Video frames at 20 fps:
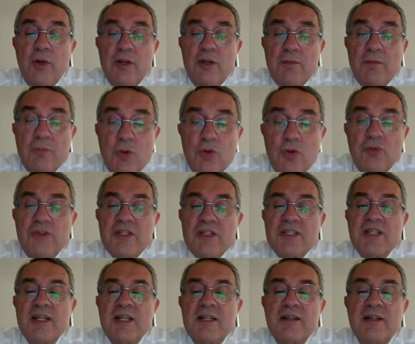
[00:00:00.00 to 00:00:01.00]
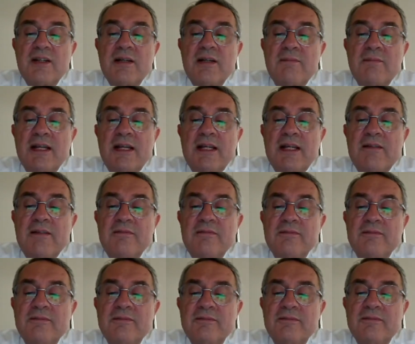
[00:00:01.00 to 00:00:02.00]
Now we remove the central
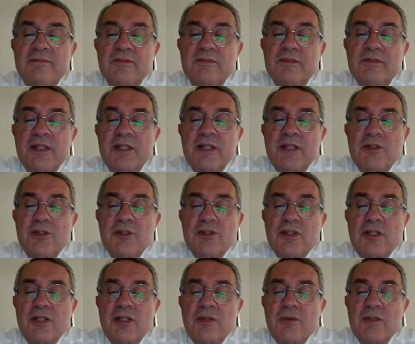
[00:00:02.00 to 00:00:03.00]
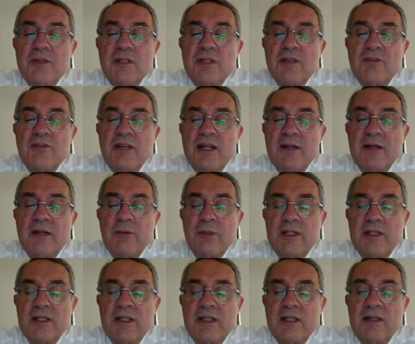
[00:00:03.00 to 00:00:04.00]
lamella. There you see,
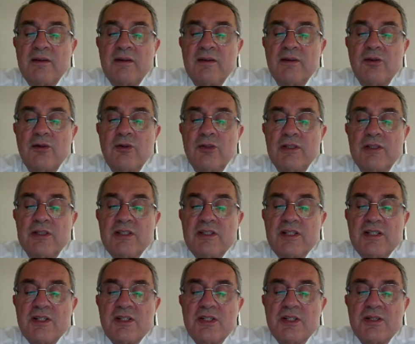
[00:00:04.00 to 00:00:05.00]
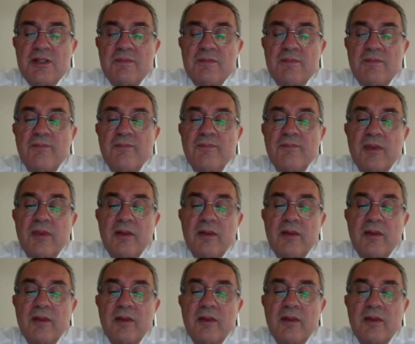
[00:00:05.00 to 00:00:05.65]
with the corner scissors.